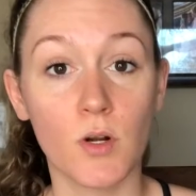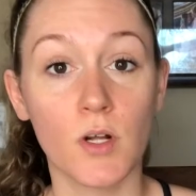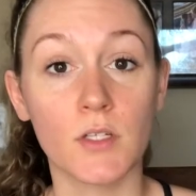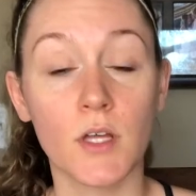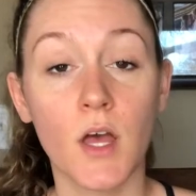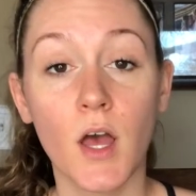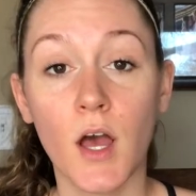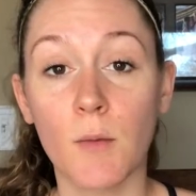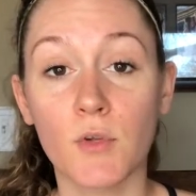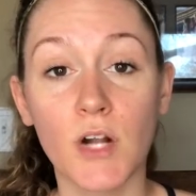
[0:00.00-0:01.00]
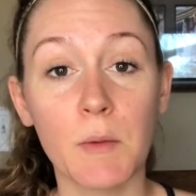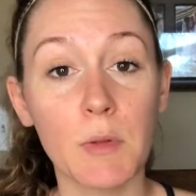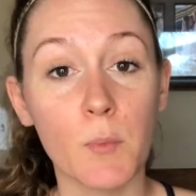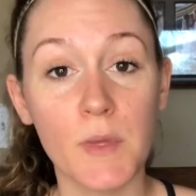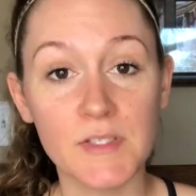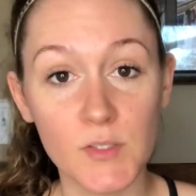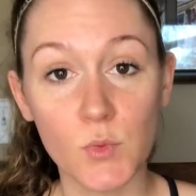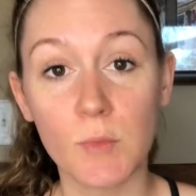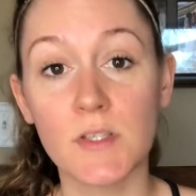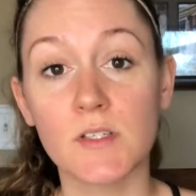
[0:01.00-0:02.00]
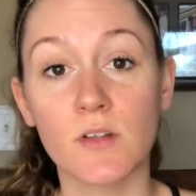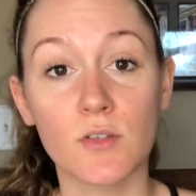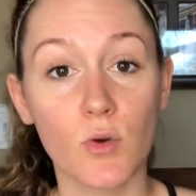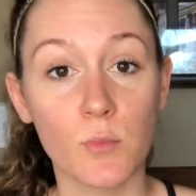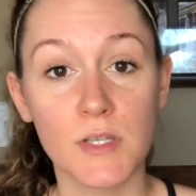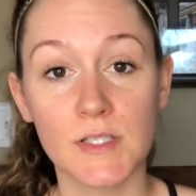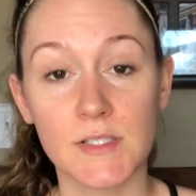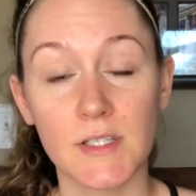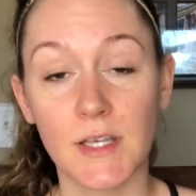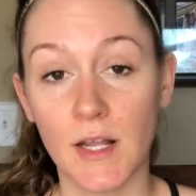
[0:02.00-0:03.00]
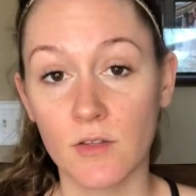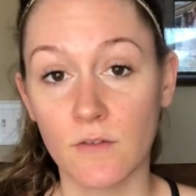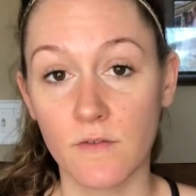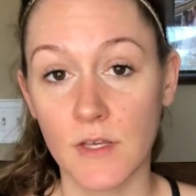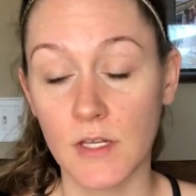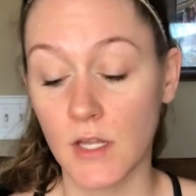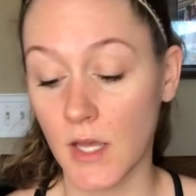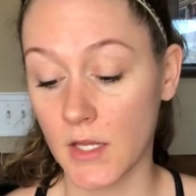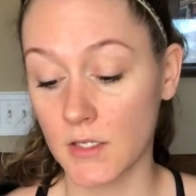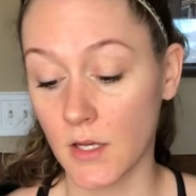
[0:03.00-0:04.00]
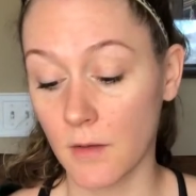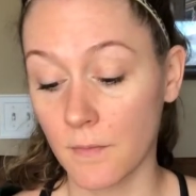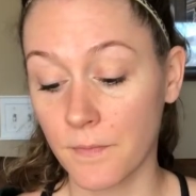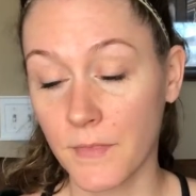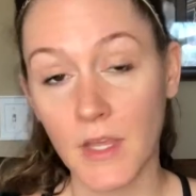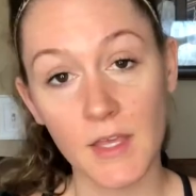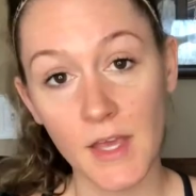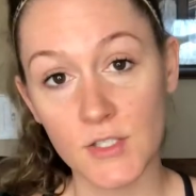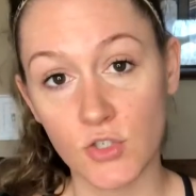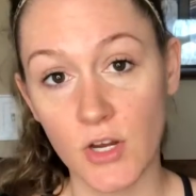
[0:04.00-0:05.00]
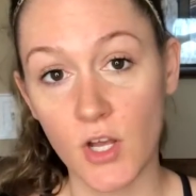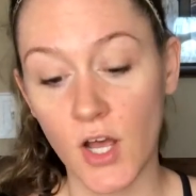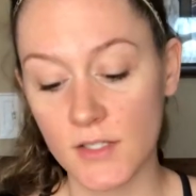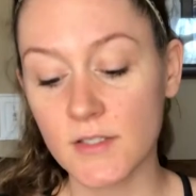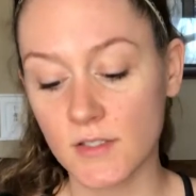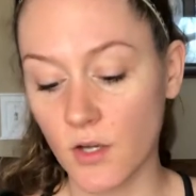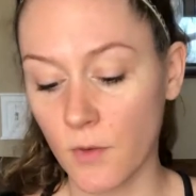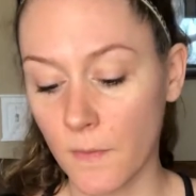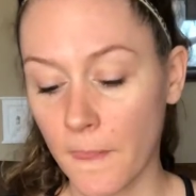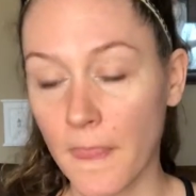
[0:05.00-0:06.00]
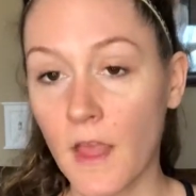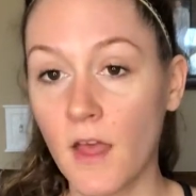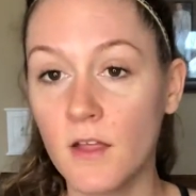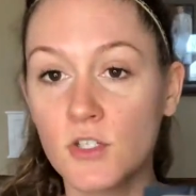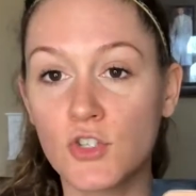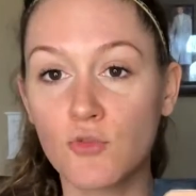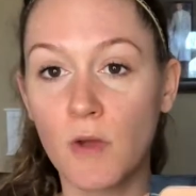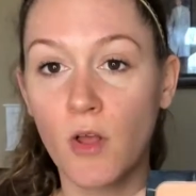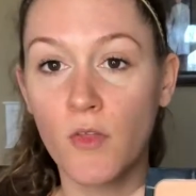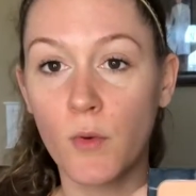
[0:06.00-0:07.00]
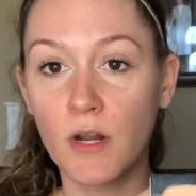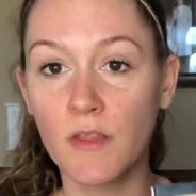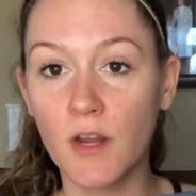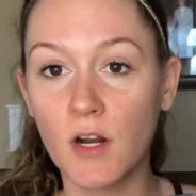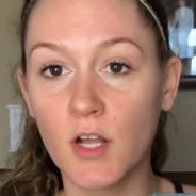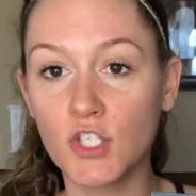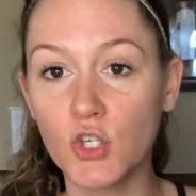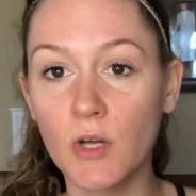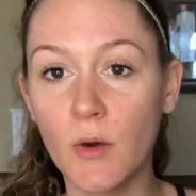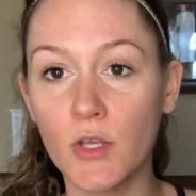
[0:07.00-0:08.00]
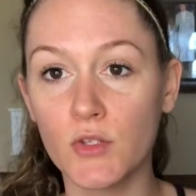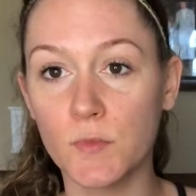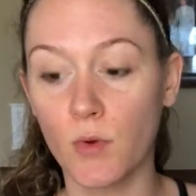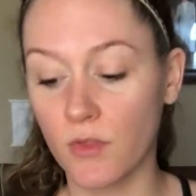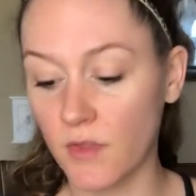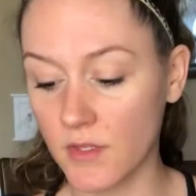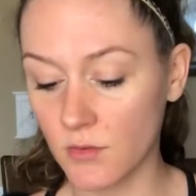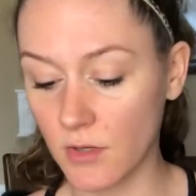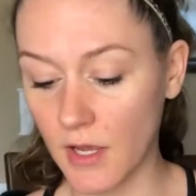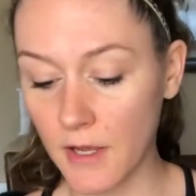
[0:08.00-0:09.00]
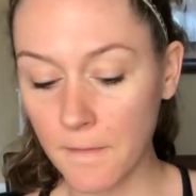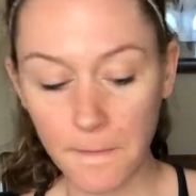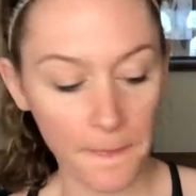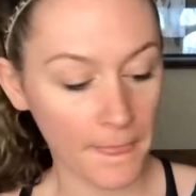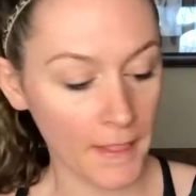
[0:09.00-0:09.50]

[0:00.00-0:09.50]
world learn how to be business women, start their own business and get on their feet. And yeah, it's a great cause. So just threw my other one in there and I'll show you how I use both of these, okay?